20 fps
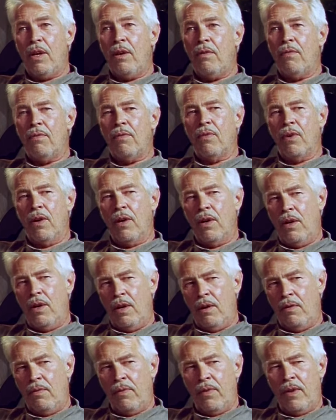
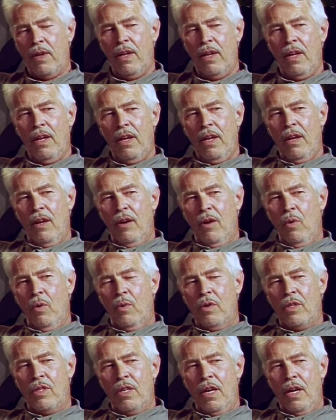evolve,
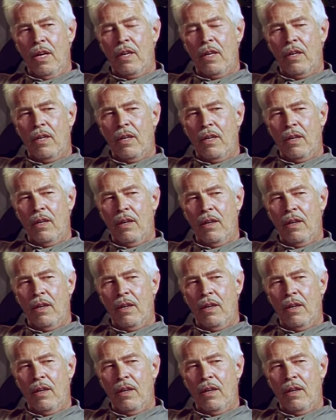was not